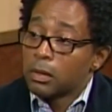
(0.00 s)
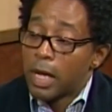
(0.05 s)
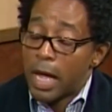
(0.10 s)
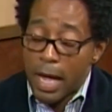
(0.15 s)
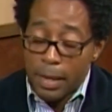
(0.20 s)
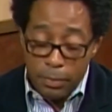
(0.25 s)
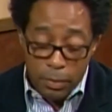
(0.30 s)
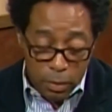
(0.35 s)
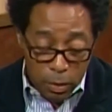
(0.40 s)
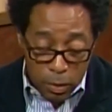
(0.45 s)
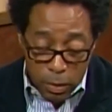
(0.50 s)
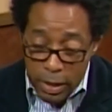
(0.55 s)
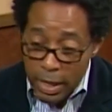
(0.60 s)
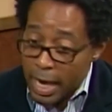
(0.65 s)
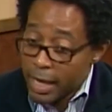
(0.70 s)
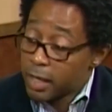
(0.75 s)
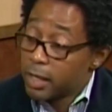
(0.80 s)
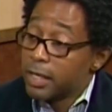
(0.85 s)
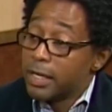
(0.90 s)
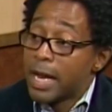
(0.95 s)
absolutely, and
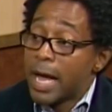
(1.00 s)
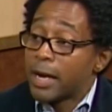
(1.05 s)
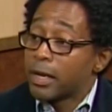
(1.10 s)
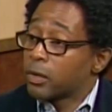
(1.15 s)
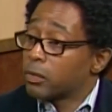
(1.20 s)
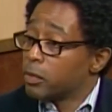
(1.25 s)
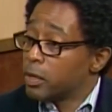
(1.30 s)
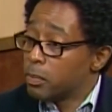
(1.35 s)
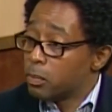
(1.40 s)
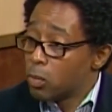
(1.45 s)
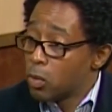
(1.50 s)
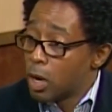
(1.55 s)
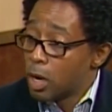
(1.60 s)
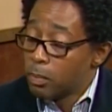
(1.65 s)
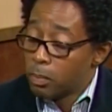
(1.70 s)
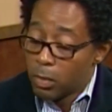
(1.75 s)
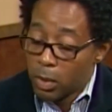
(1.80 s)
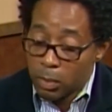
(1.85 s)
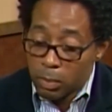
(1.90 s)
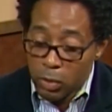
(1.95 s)
I could not agree
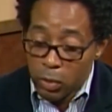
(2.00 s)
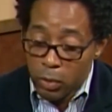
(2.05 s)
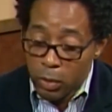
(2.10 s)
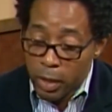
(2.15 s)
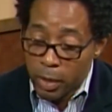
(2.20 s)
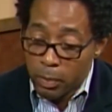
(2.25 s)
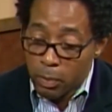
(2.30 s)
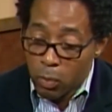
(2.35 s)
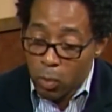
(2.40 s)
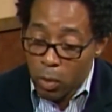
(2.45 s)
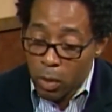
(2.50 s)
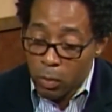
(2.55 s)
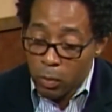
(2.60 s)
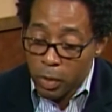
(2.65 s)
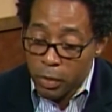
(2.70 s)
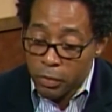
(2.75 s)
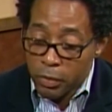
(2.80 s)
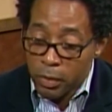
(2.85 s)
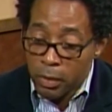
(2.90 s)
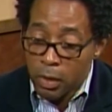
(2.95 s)
more
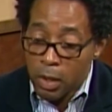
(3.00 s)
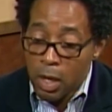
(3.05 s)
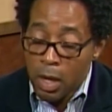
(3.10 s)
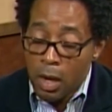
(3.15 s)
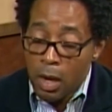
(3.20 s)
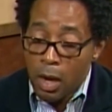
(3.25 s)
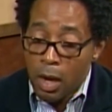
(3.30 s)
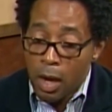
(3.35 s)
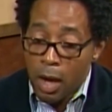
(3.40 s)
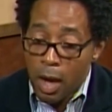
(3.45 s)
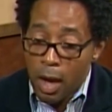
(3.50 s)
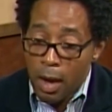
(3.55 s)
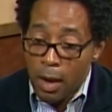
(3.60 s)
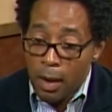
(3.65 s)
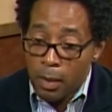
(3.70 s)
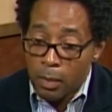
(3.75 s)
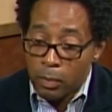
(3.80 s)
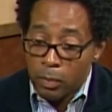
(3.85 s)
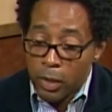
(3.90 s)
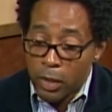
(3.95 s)
with you.
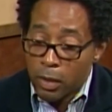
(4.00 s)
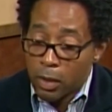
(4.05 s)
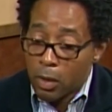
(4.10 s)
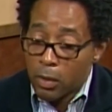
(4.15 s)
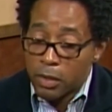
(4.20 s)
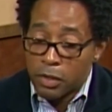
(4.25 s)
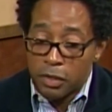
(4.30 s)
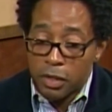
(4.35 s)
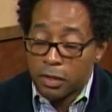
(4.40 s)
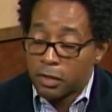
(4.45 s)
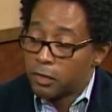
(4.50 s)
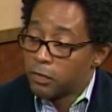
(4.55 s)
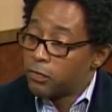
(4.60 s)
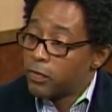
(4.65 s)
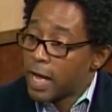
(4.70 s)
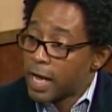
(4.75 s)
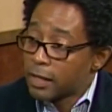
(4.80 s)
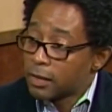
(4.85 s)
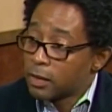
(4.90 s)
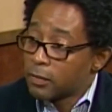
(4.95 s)
You know, it's just a
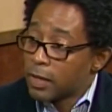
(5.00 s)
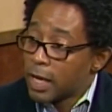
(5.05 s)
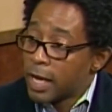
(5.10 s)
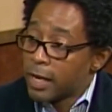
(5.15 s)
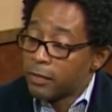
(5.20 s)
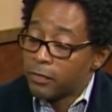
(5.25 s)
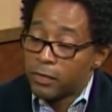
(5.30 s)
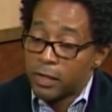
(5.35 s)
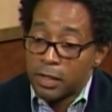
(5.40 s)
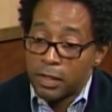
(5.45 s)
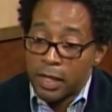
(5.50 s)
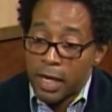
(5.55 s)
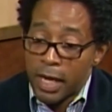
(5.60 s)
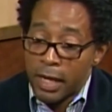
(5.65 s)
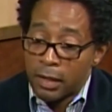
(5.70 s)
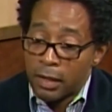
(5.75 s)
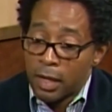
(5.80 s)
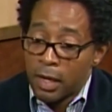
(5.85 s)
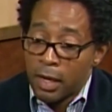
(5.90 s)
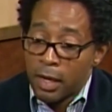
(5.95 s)
fact of life. Is
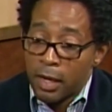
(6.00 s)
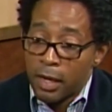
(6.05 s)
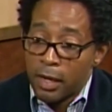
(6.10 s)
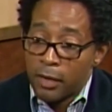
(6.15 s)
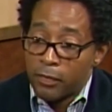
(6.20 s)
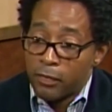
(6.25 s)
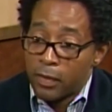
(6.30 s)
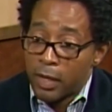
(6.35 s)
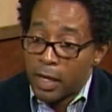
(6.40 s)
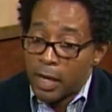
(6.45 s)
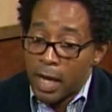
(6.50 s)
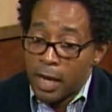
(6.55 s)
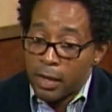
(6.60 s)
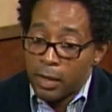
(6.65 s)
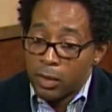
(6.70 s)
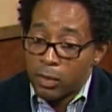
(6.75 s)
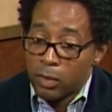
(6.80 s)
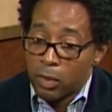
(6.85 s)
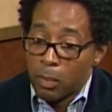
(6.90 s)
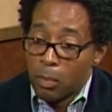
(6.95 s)
that if
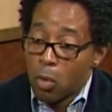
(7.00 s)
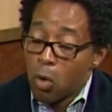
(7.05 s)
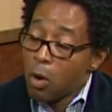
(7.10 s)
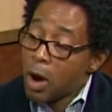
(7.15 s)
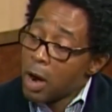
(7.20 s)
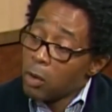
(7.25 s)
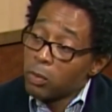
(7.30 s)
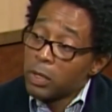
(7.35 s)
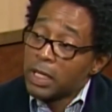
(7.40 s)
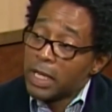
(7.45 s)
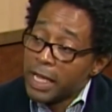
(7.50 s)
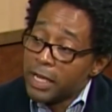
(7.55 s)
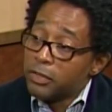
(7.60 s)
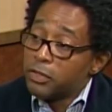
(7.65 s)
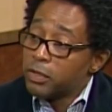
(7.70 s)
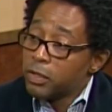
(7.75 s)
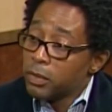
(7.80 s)
the more I relate to